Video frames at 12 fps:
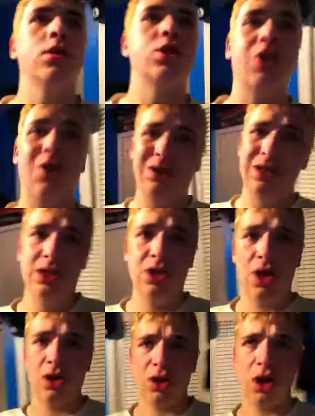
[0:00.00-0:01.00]
So is this
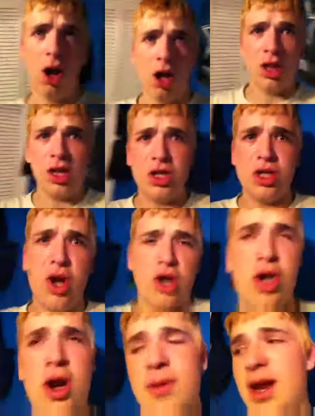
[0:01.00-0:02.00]
doctor. This
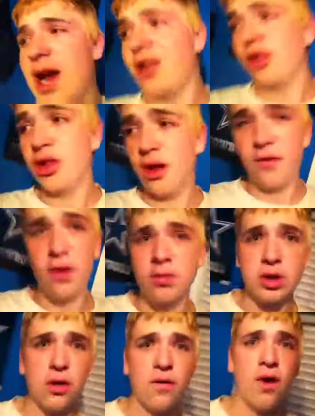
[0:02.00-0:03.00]
doctor, I mean, I love him
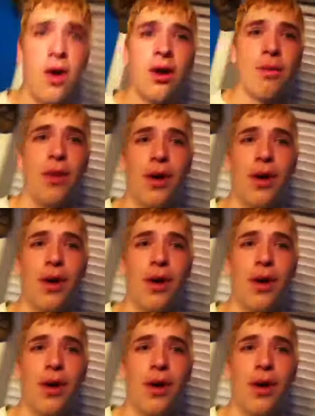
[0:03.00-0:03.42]
so far,